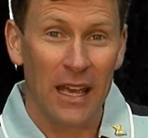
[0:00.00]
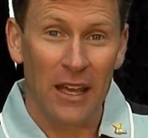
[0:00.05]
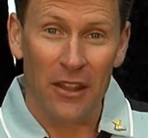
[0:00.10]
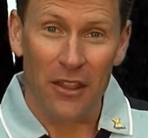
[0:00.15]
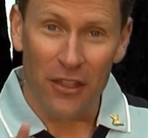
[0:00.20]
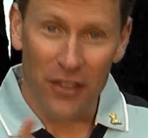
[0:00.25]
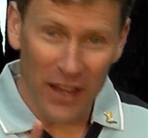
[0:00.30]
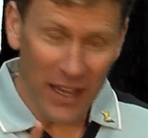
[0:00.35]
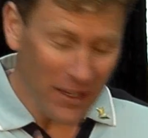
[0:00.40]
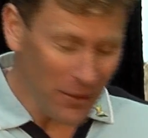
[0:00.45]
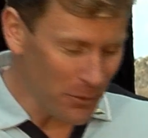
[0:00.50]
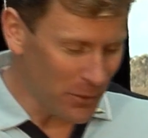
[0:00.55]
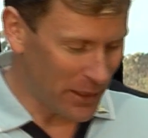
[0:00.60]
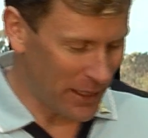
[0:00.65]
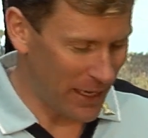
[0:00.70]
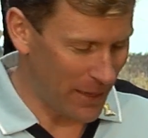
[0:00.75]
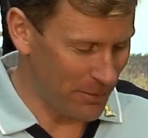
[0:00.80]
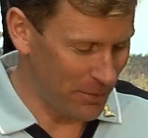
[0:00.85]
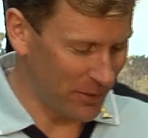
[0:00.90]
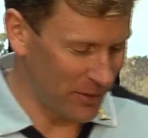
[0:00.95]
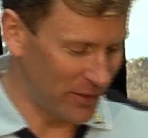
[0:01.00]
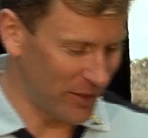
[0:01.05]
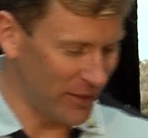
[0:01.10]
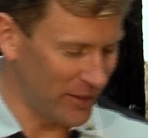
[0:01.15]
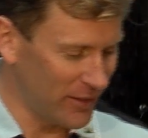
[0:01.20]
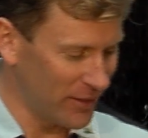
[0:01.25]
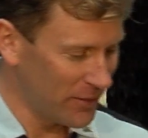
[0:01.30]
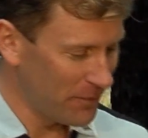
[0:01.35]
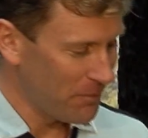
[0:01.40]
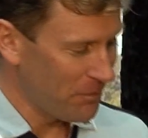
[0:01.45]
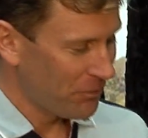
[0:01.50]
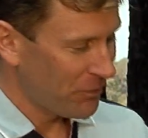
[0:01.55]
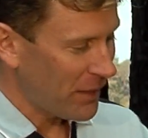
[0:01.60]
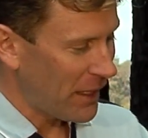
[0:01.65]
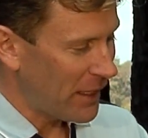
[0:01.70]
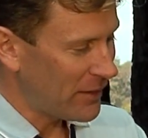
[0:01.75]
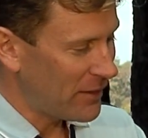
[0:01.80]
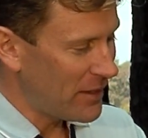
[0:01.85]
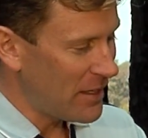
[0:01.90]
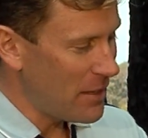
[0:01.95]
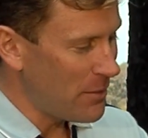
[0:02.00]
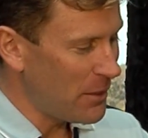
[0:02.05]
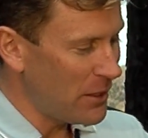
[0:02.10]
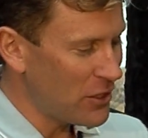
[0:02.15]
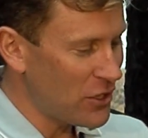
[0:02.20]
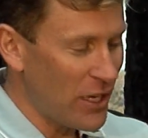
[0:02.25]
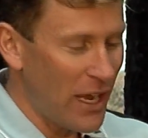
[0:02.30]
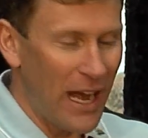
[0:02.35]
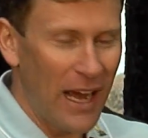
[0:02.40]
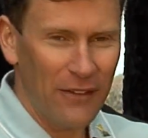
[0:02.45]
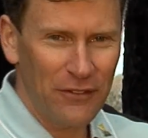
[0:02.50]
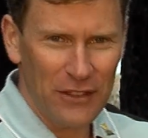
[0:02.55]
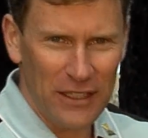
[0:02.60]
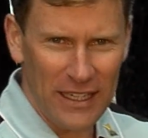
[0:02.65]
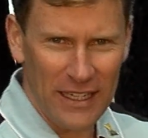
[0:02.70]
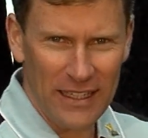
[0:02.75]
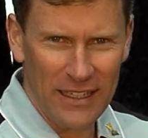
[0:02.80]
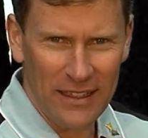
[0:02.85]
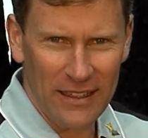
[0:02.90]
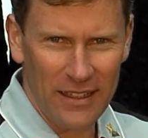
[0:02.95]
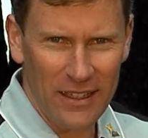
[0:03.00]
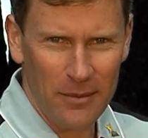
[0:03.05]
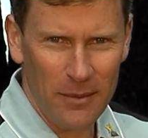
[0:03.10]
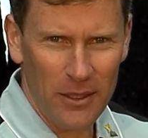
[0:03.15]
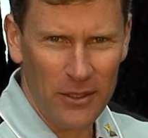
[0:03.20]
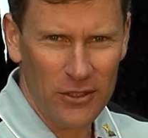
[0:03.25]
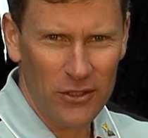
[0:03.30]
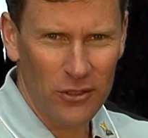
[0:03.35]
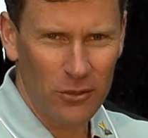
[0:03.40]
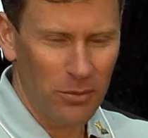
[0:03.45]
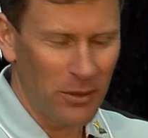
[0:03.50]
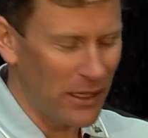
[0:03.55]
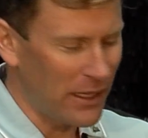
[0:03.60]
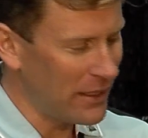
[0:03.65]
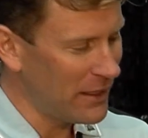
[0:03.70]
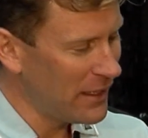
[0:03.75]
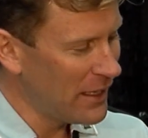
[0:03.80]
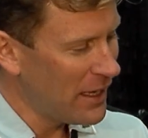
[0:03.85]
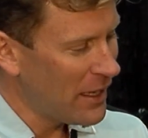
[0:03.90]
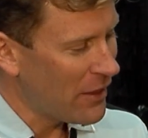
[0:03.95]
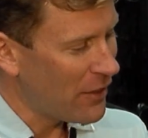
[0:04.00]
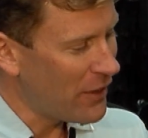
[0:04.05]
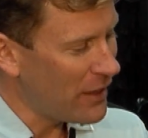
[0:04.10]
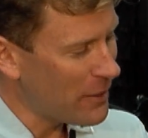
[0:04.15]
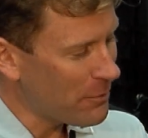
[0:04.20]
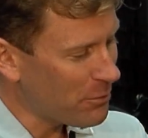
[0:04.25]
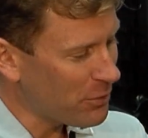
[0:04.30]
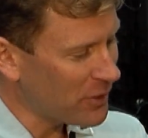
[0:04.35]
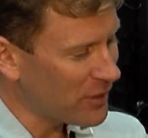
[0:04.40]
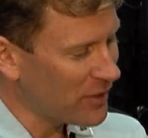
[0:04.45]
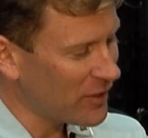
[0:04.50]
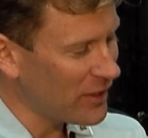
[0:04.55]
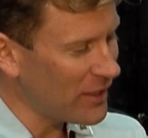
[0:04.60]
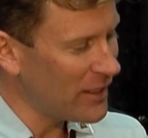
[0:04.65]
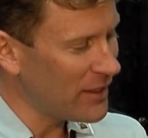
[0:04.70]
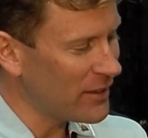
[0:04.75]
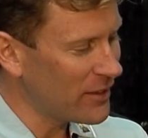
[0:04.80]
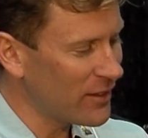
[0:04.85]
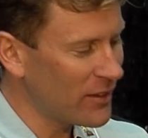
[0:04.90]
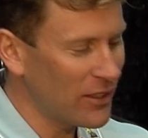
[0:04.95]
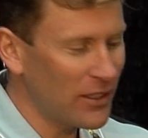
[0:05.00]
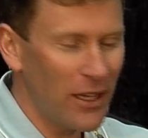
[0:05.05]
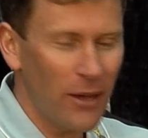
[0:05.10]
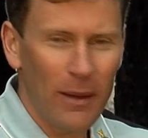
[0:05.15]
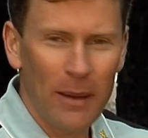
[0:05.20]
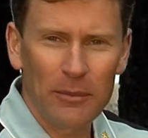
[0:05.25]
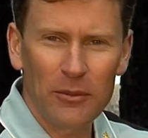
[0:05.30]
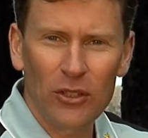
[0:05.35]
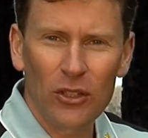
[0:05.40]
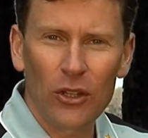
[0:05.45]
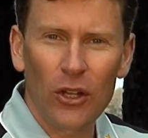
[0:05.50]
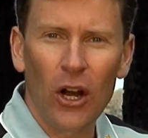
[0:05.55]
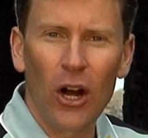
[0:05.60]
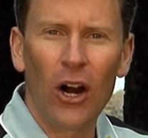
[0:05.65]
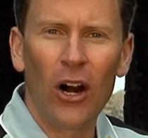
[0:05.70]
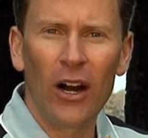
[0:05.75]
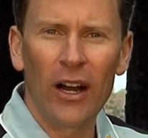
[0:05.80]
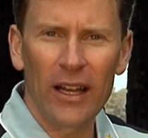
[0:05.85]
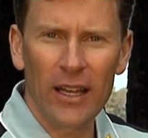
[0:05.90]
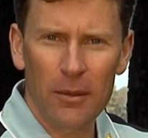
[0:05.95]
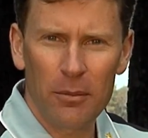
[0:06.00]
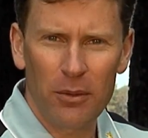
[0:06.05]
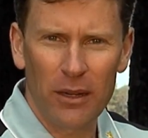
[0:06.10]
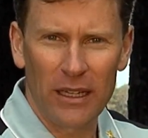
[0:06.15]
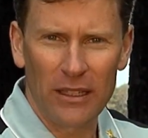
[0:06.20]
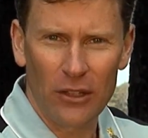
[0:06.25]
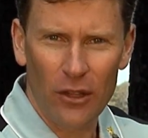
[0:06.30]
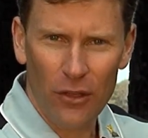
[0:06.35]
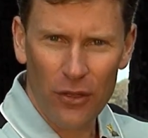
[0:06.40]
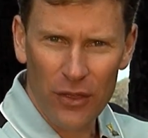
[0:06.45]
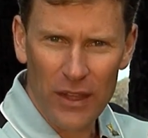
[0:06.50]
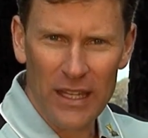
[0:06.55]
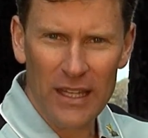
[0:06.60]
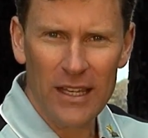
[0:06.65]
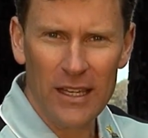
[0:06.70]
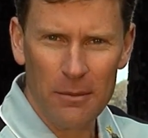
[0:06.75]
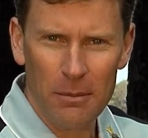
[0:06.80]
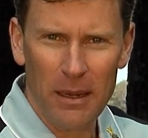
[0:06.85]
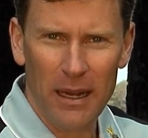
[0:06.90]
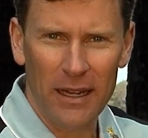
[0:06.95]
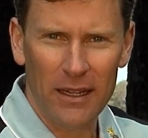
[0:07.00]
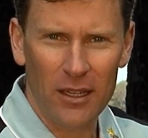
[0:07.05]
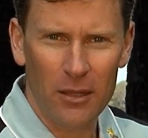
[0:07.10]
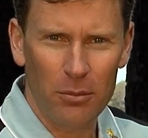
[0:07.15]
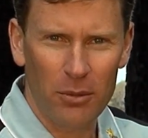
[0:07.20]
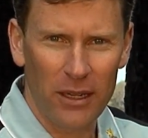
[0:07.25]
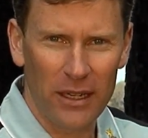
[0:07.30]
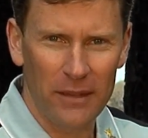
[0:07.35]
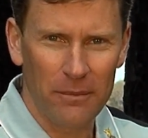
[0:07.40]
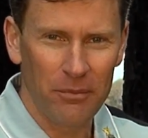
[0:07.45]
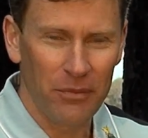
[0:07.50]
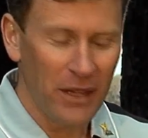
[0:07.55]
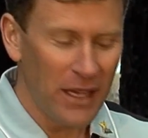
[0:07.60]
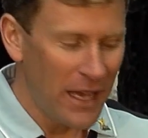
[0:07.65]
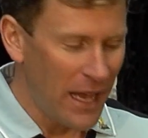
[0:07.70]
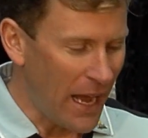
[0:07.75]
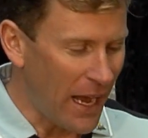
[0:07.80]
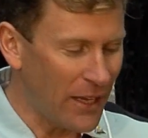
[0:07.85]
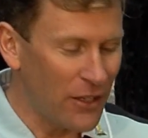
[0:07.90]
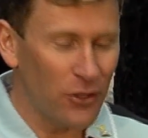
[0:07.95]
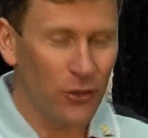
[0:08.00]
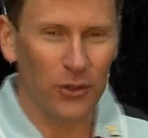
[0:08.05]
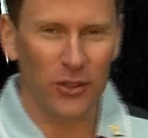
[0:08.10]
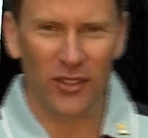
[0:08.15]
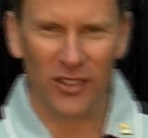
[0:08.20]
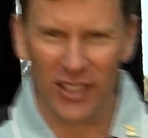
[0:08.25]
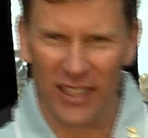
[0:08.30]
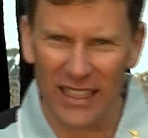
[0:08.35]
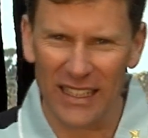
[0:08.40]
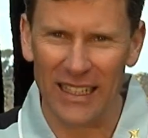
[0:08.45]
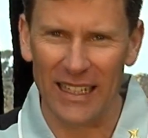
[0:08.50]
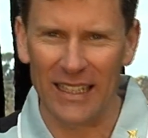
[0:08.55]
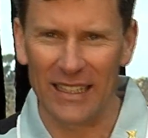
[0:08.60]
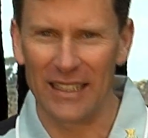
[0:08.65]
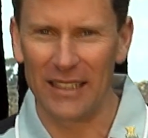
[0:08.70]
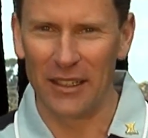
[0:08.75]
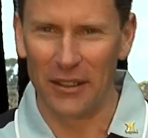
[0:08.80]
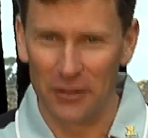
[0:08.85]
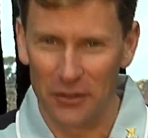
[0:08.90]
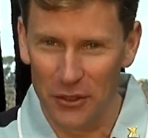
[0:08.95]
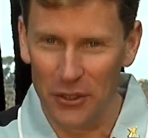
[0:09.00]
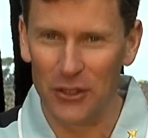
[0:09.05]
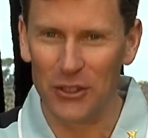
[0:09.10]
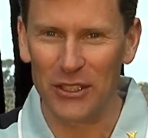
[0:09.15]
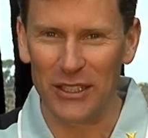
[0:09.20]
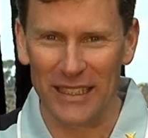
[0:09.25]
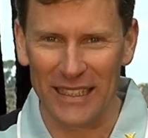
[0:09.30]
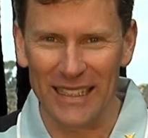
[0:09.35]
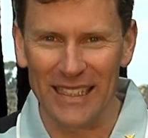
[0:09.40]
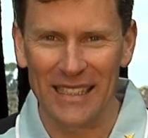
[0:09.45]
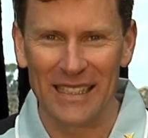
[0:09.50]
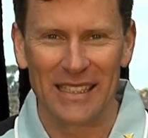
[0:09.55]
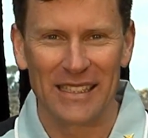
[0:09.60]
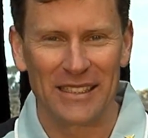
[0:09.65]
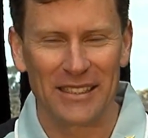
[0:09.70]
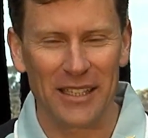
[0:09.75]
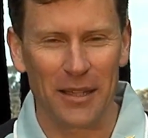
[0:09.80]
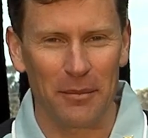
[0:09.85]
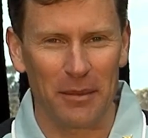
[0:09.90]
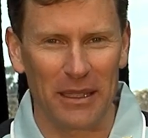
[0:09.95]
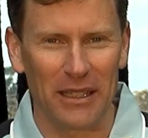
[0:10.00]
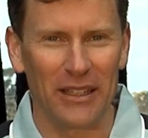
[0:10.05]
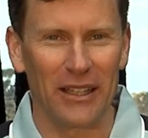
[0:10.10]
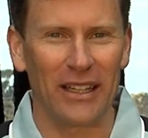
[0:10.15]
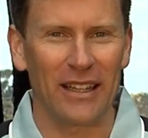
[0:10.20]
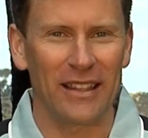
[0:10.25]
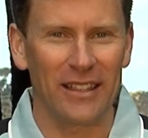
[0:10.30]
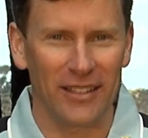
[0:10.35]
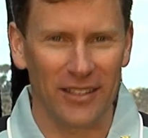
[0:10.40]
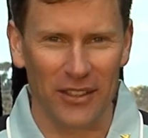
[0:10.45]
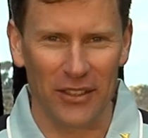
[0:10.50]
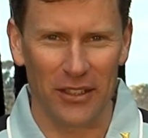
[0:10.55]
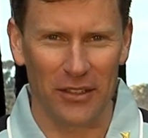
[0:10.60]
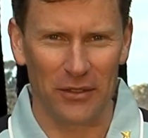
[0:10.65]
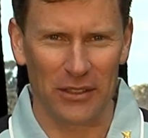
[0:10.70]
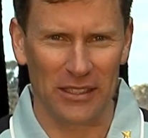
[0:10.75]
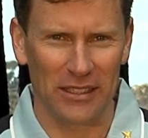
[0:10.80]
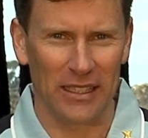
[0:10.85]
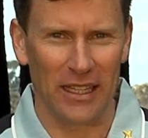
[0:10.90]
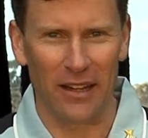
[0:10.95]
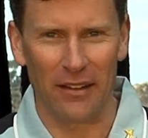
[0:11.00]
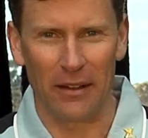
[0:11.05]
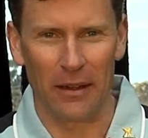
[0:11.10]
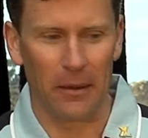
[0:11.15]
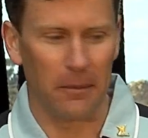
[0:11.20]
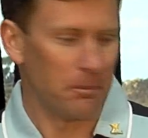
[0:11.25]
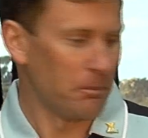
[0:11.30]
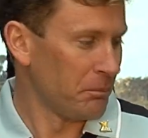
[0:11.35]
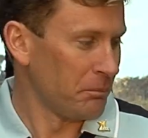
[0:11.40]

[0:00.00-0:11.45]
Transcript: Then what happens is, as the image after hitting the emotional brain, then proceeds to go up to the higher brain, the thinking part of the brain. And you'll see it usually something like this kind of a scenario.